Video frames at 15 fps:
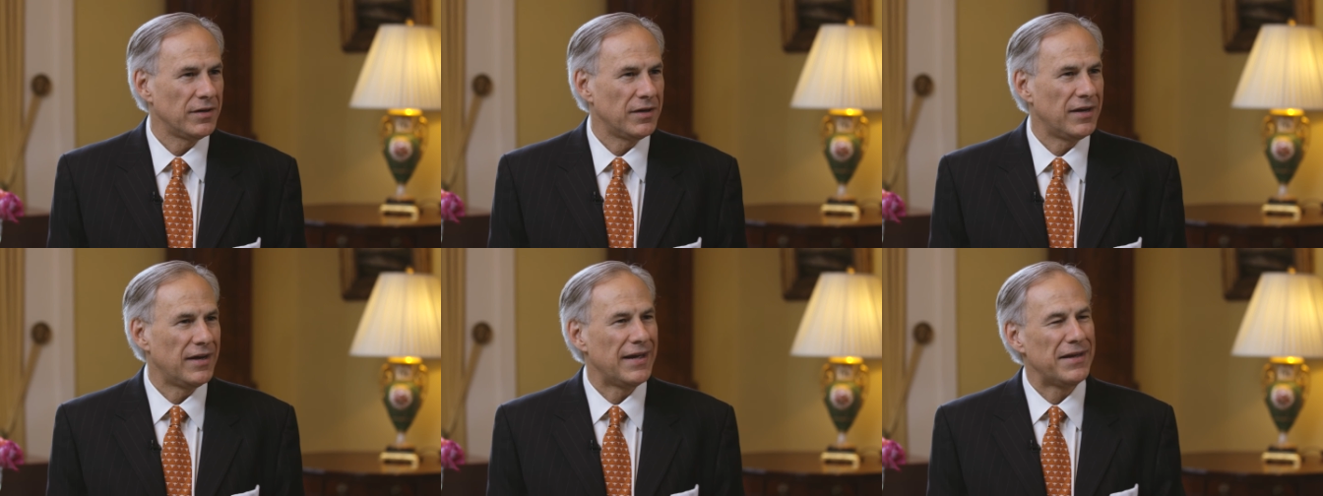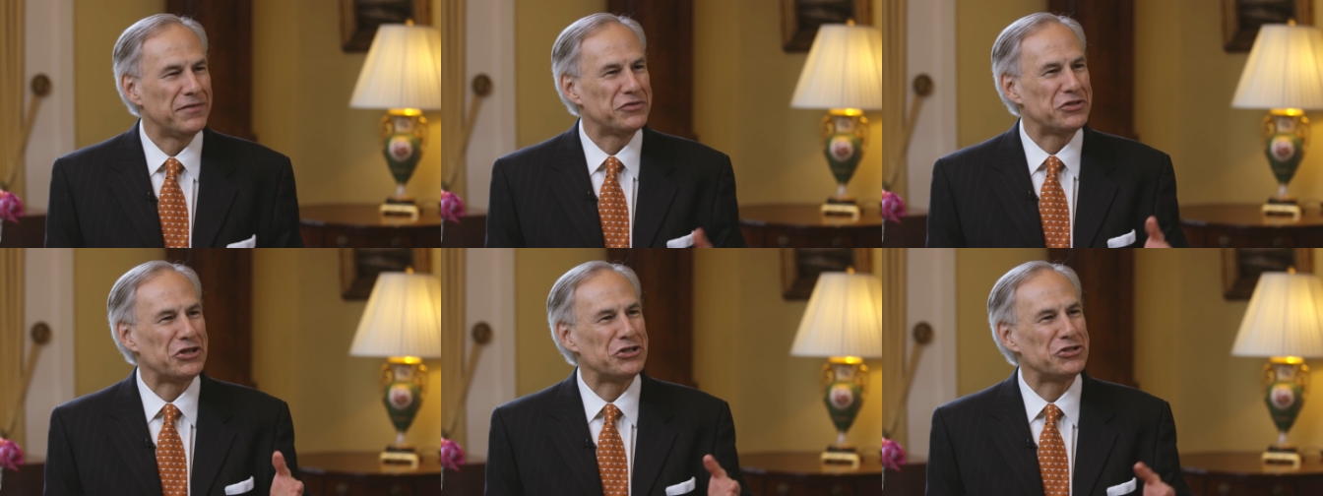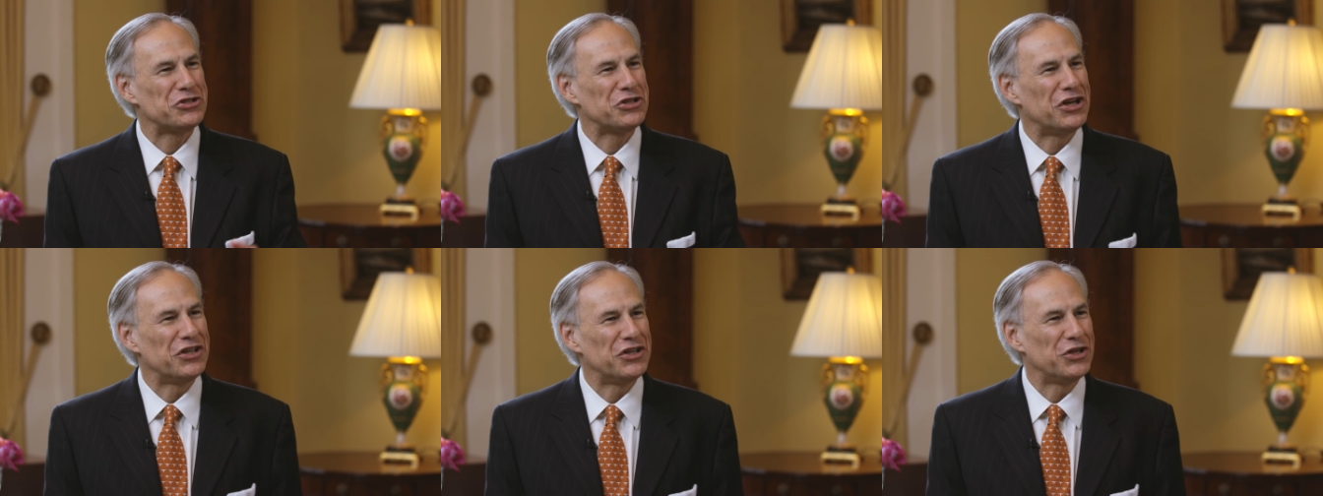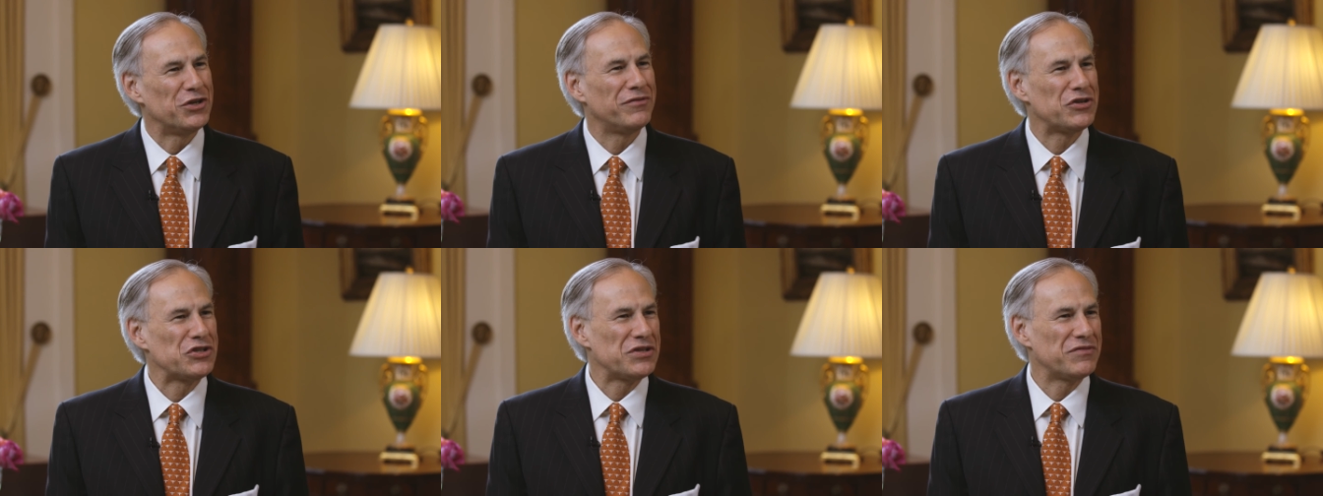Uh, as, as, the
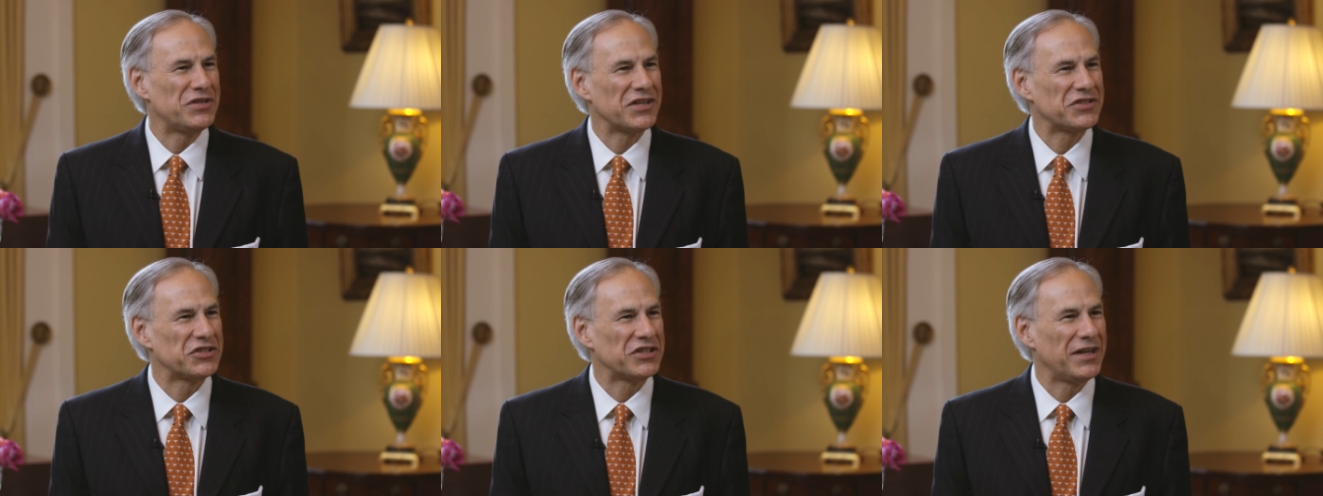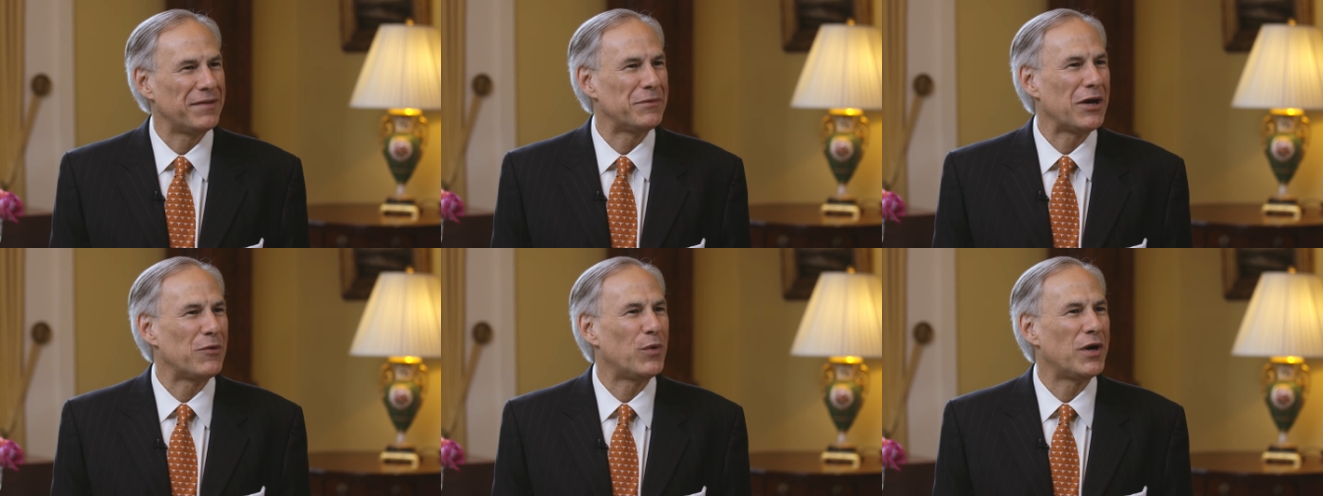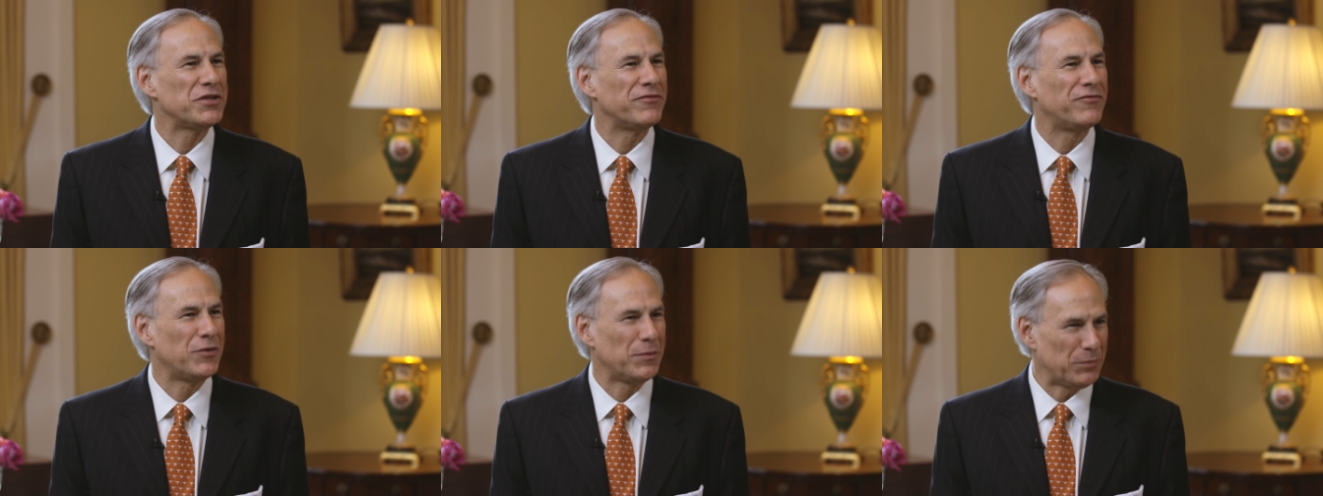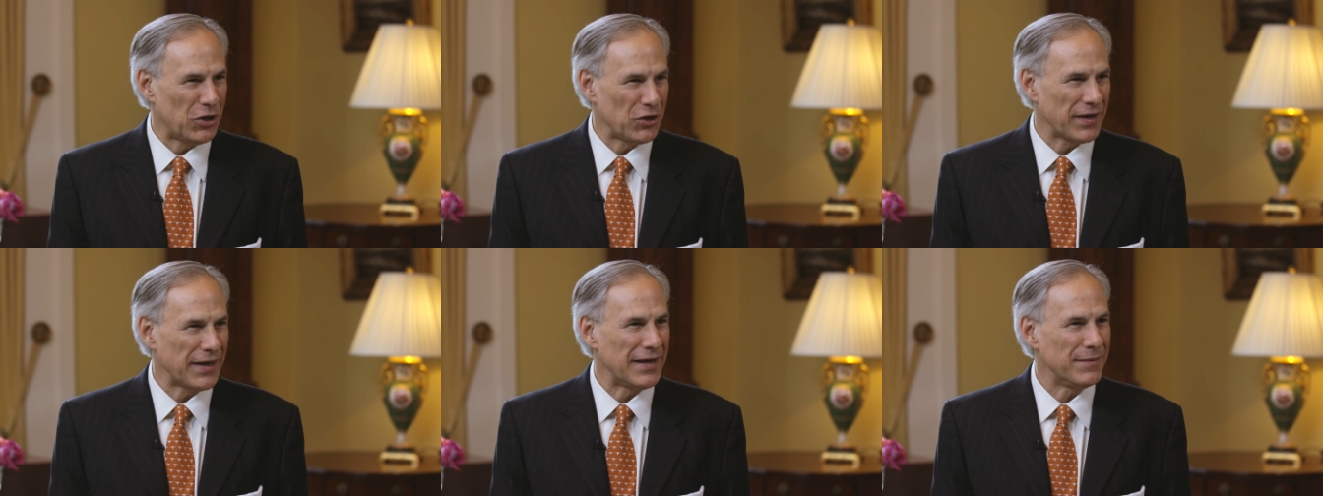University of Texas alumni watch a
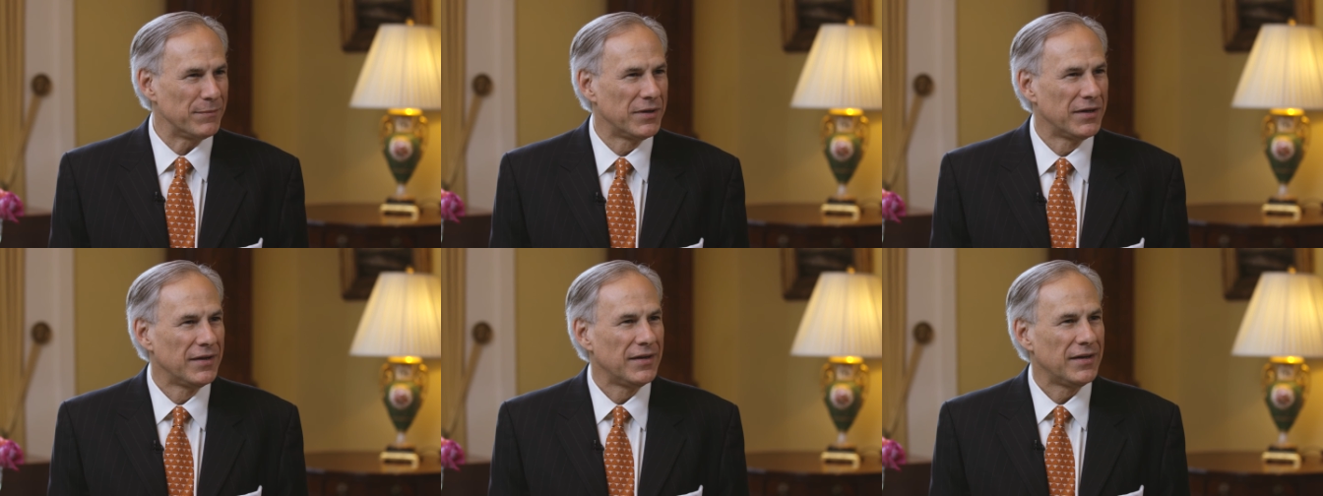football game,